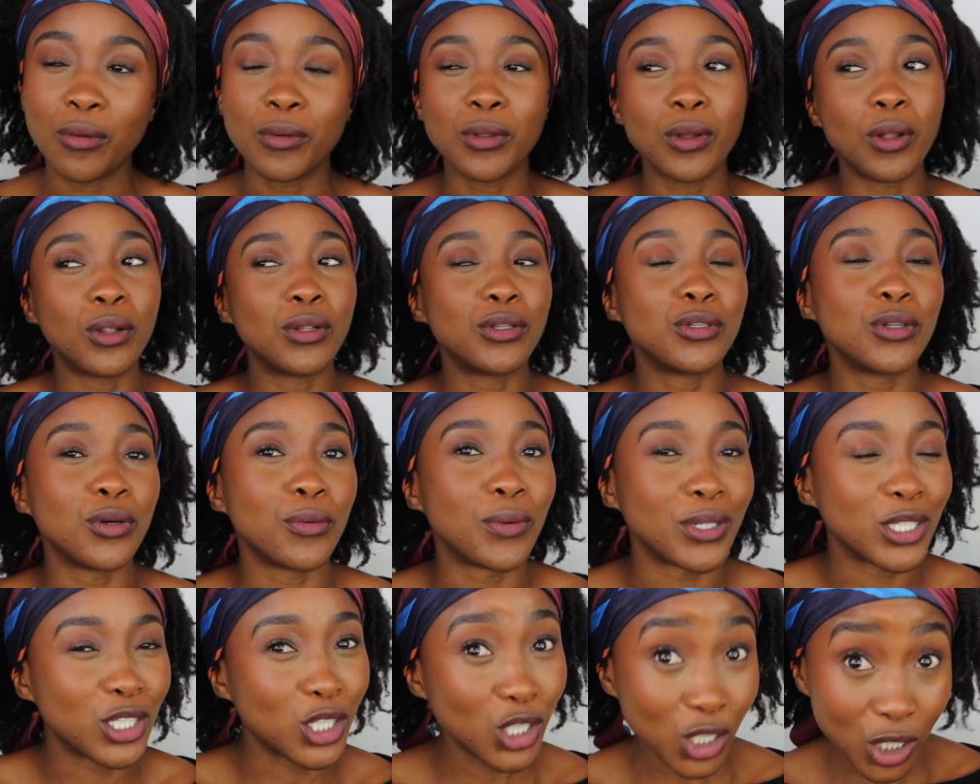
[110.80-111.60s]
We all know
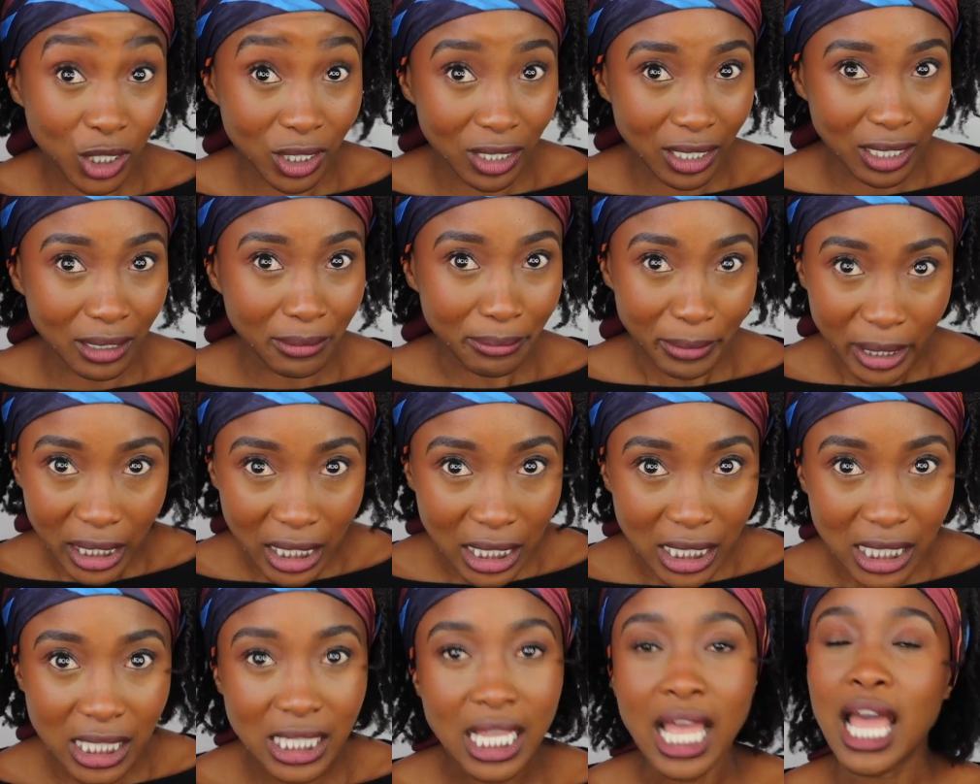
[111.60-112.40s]
what chilling
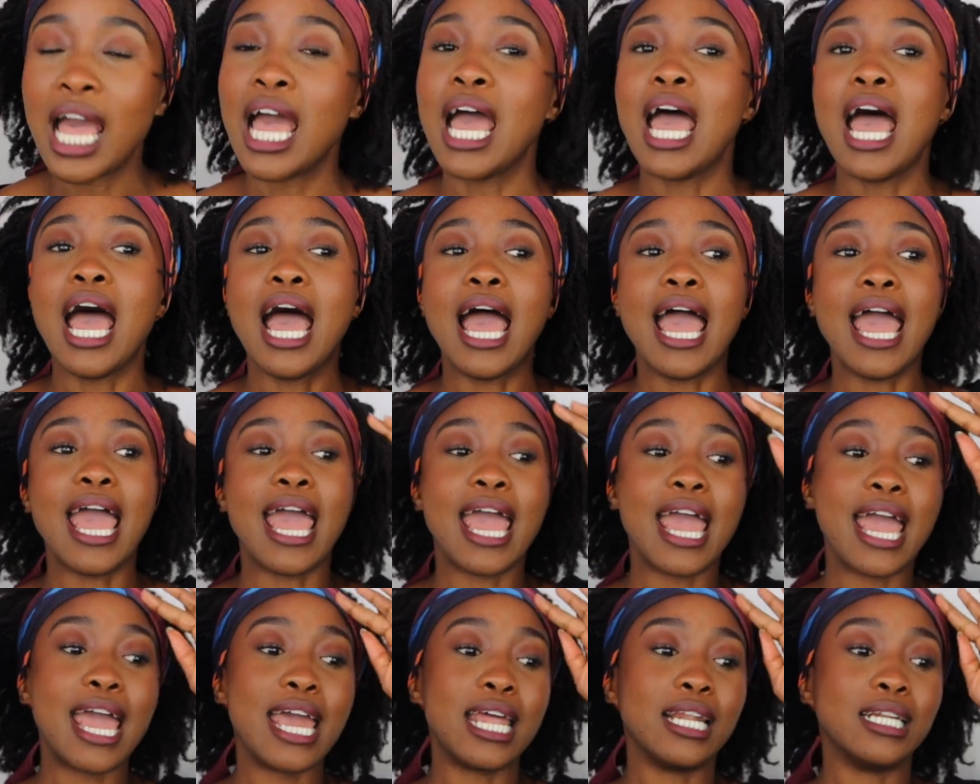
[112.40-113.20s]
means,
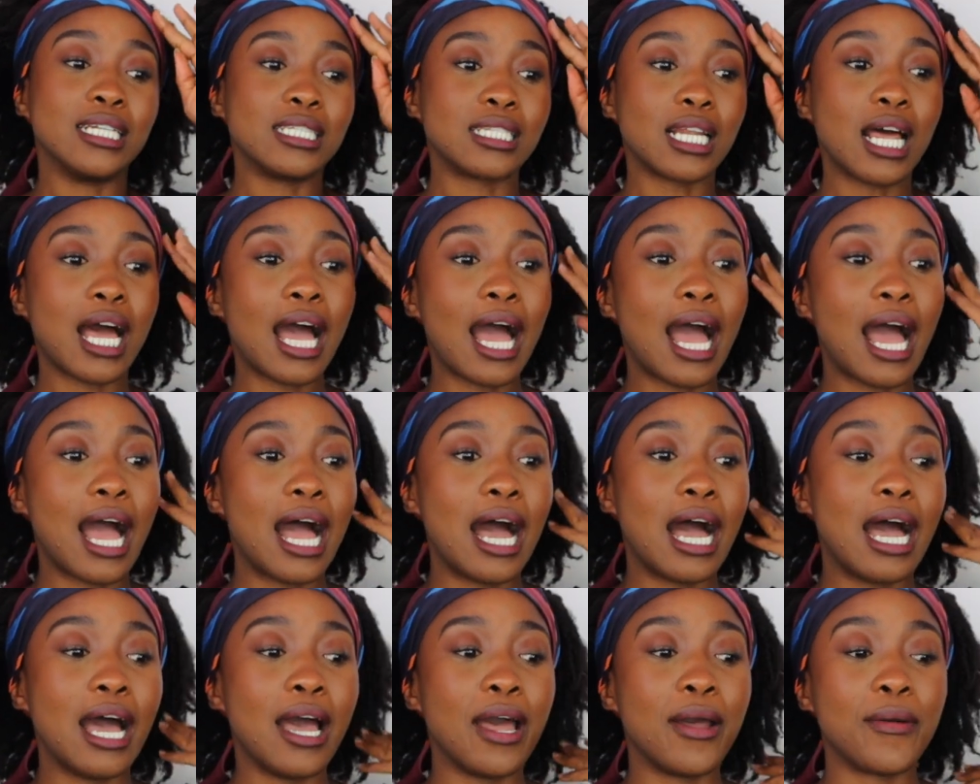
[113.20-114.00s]
and
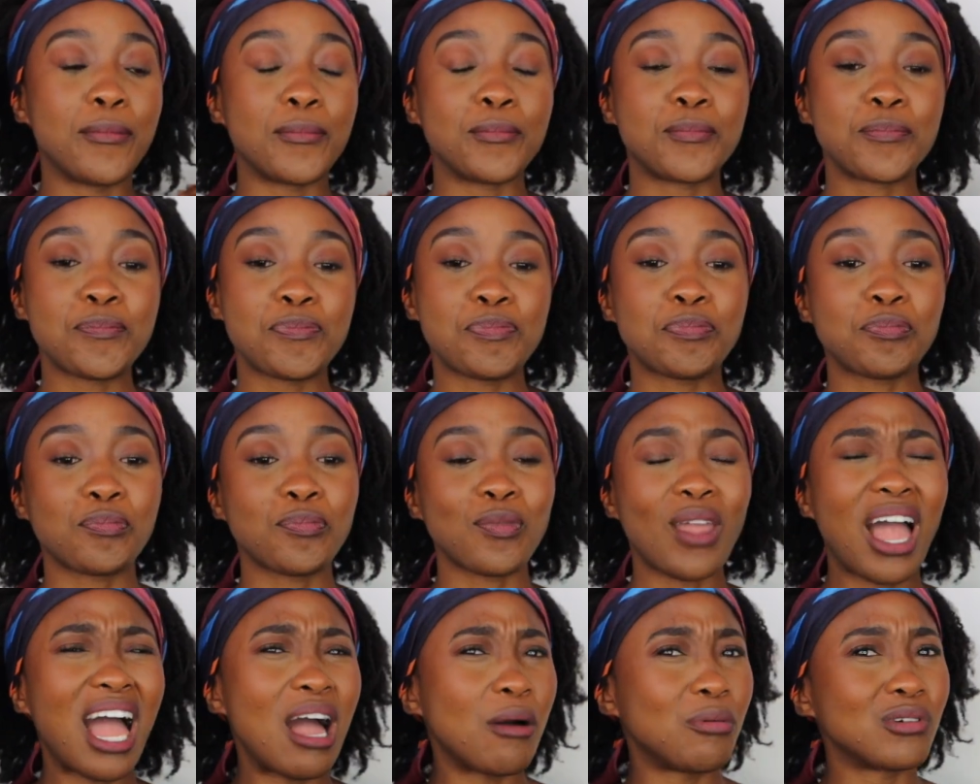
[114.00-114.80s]

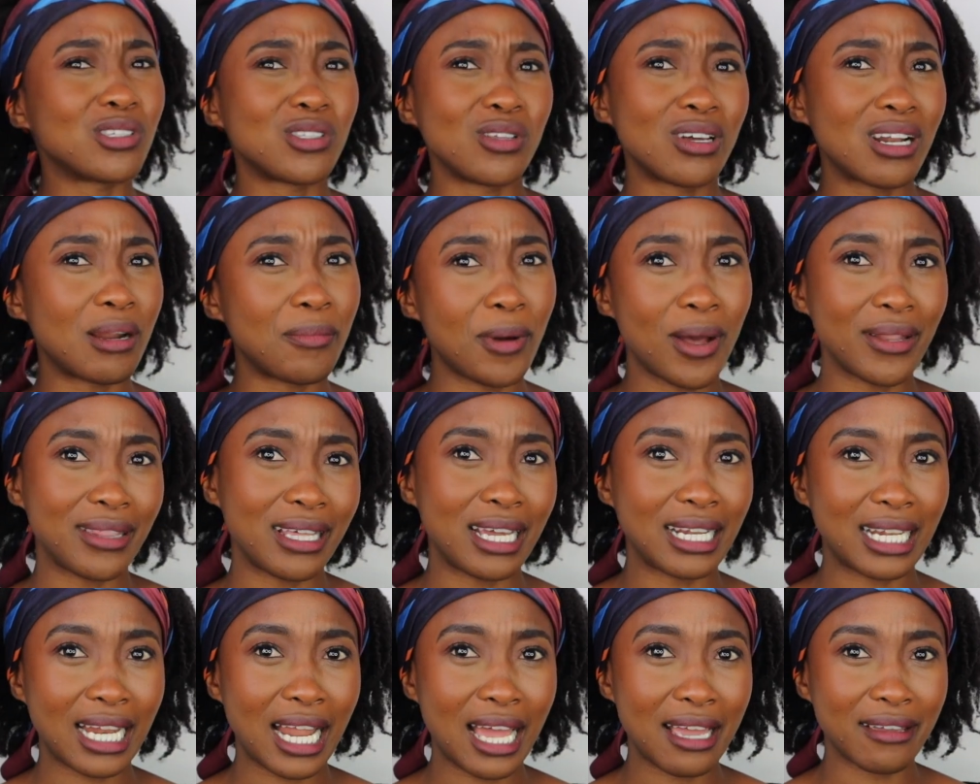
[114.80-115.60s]
I was not about
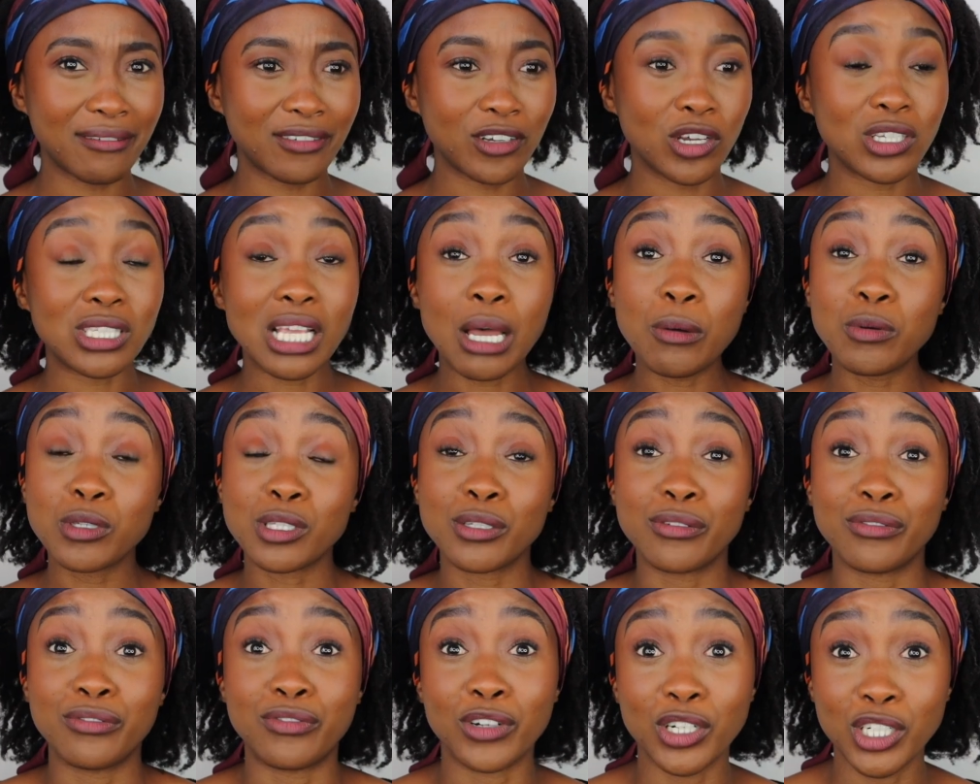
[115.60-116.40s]
that life because I was
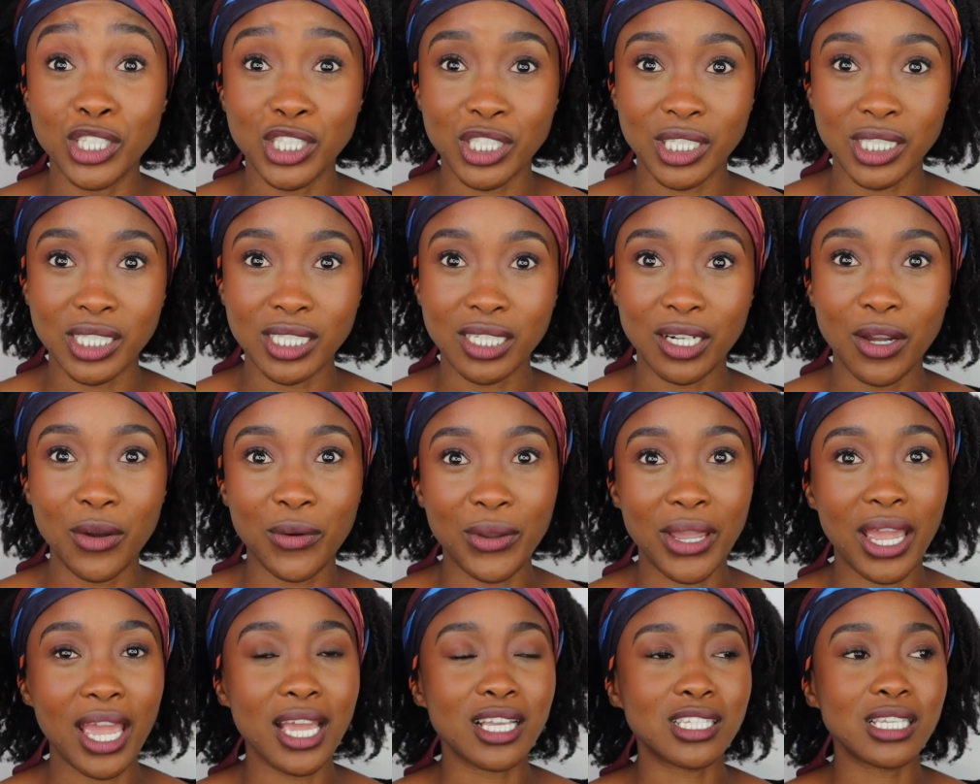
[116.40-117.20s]
a virgin.
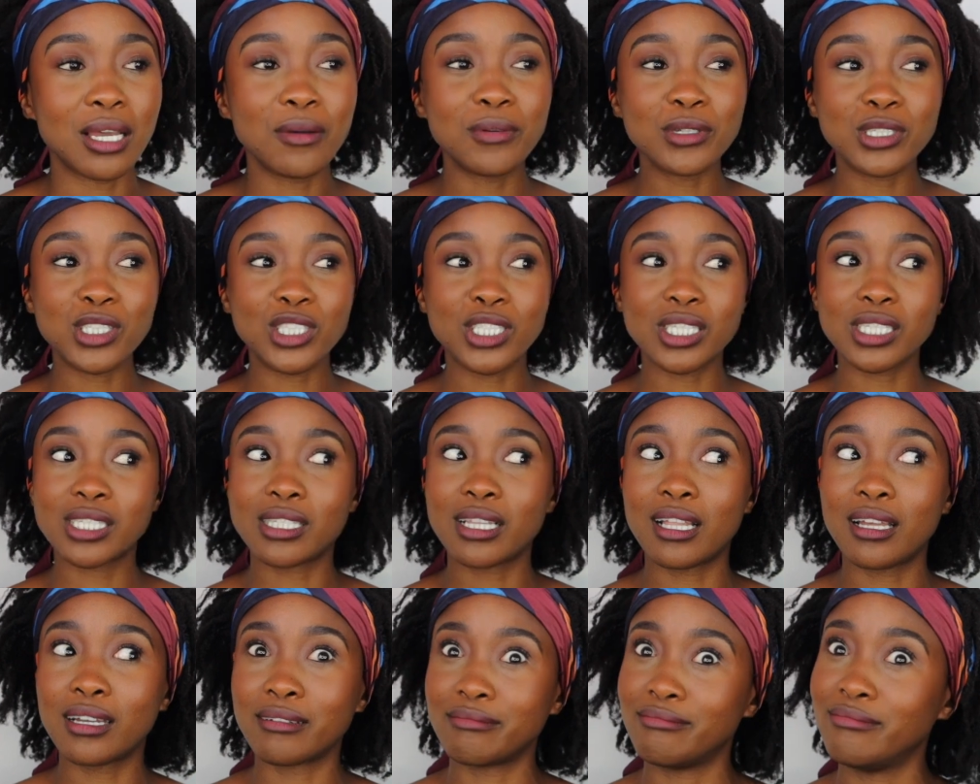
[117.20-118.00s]
Okay, so I was just
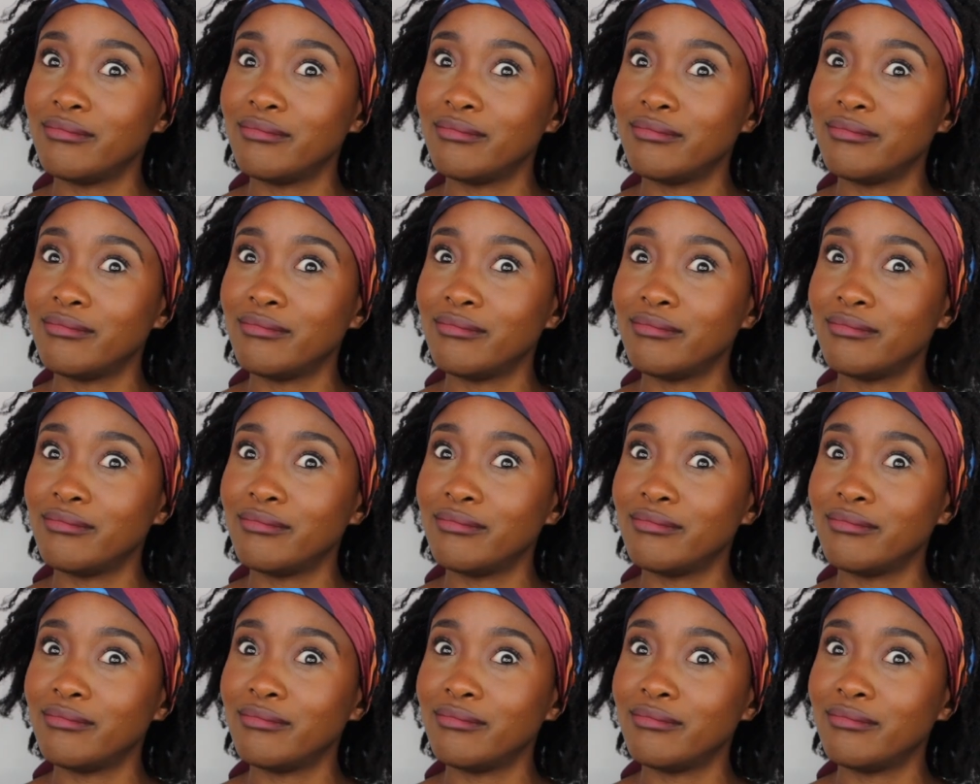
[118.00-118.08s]
like